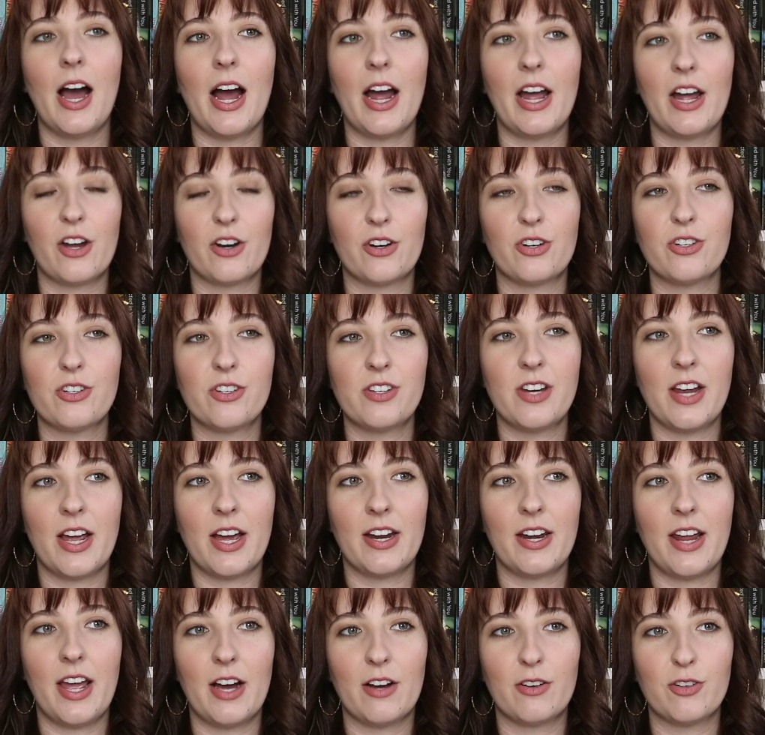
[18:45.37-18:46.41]
I
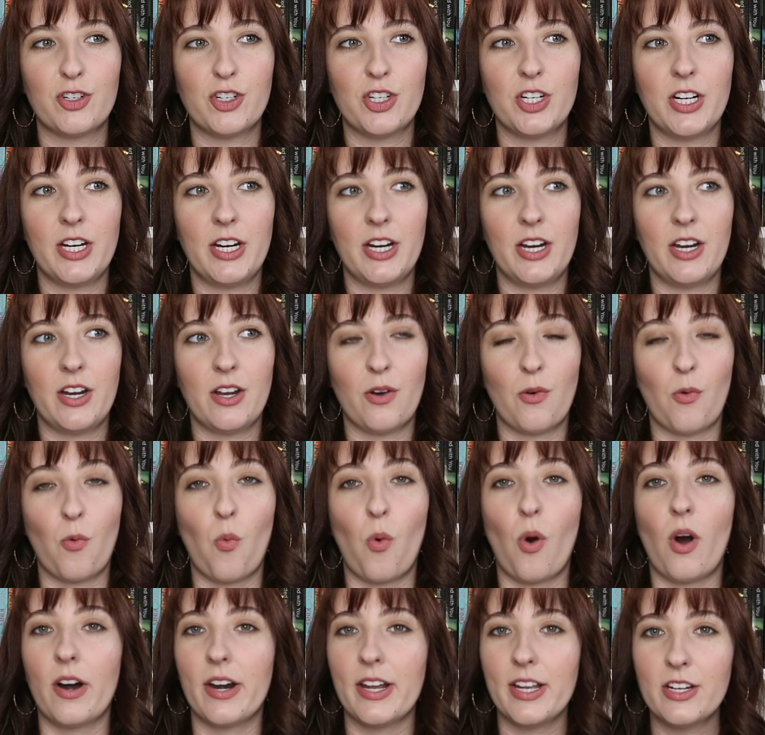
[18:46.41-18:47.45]
understand how she
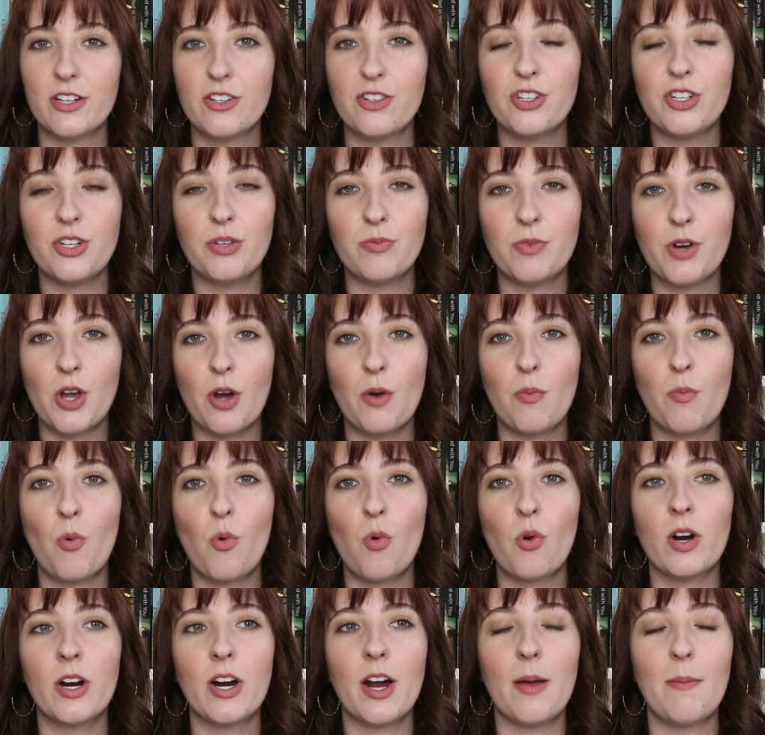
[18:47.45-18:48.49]
wanted to know
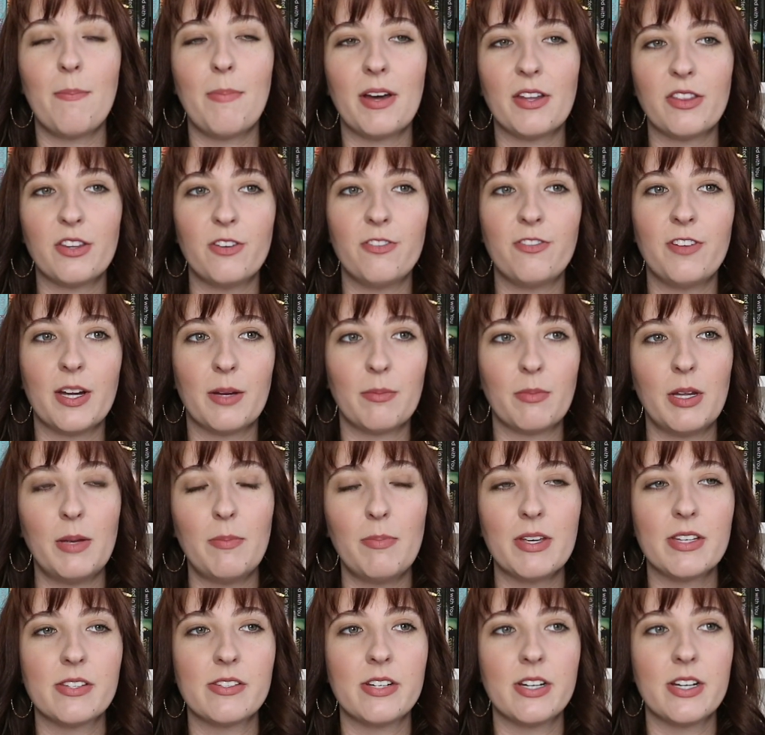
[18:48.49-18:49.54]
more about the family
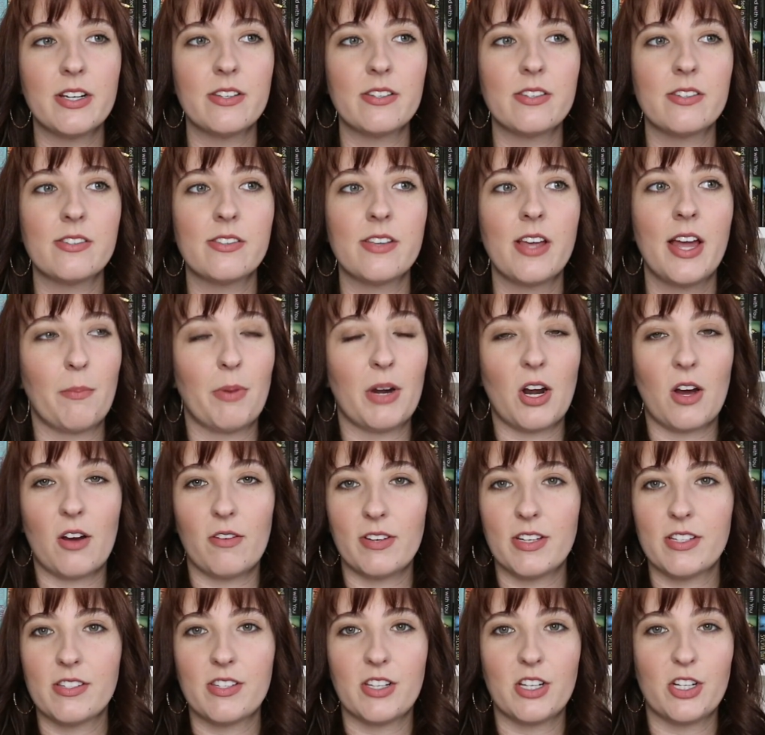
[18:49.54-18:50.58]
business, but
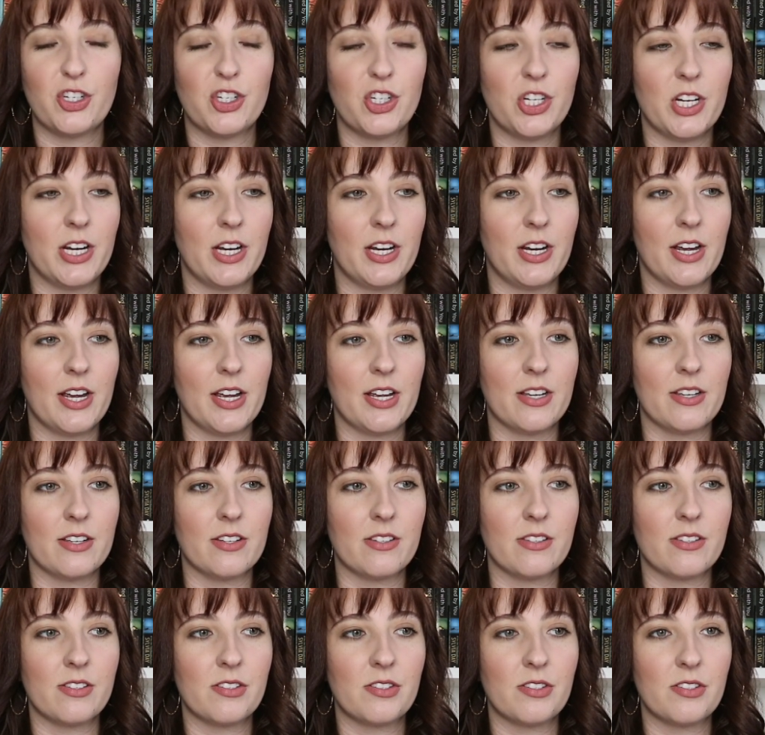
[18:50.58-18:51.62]
obviously she
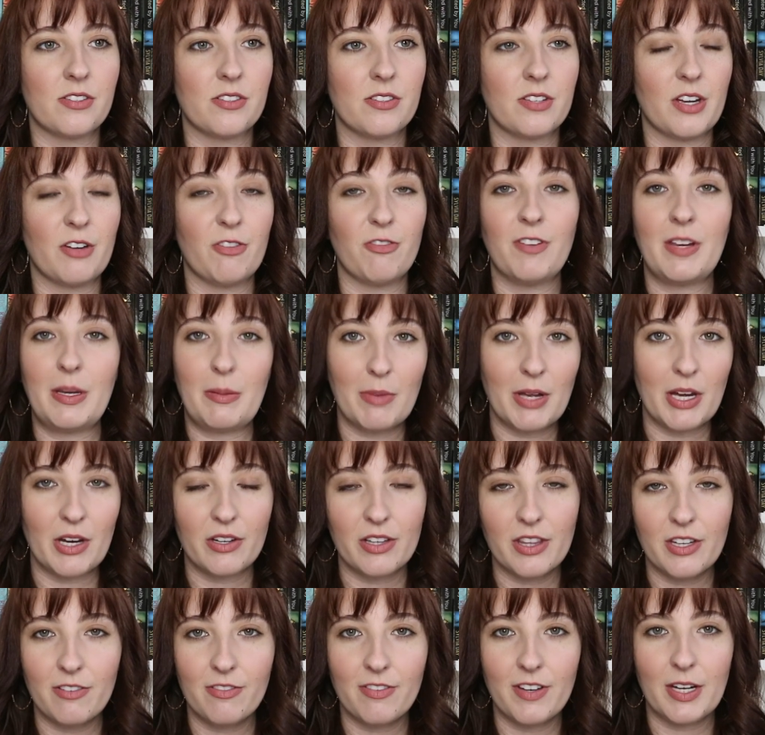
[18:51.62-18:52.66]
is a female
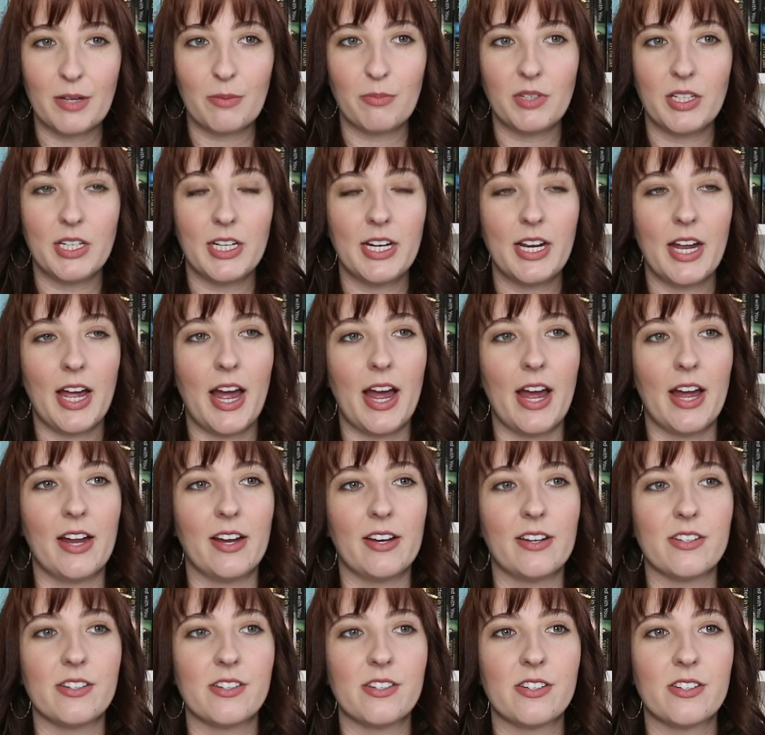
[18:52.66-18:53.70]
in the family
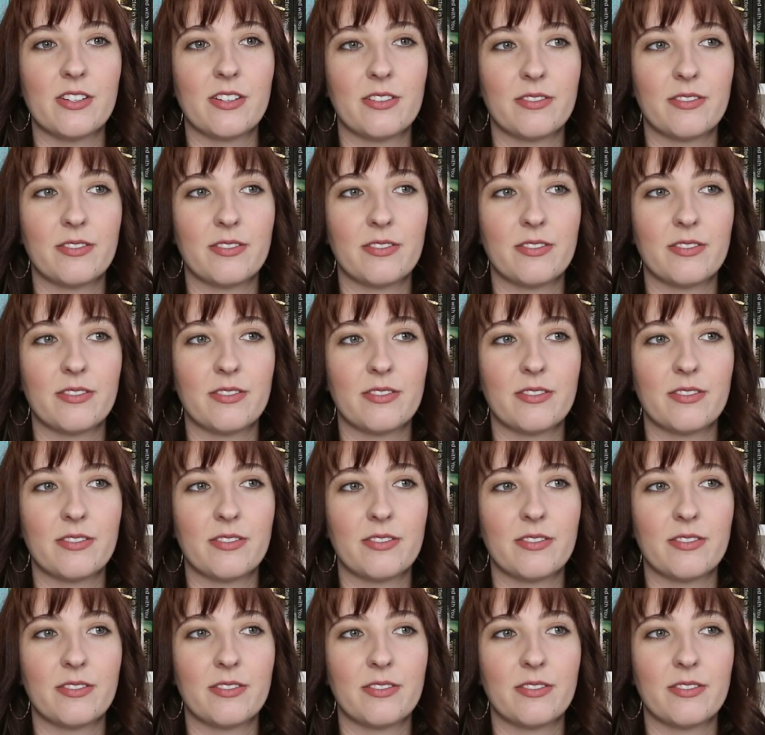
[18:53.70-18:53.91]
and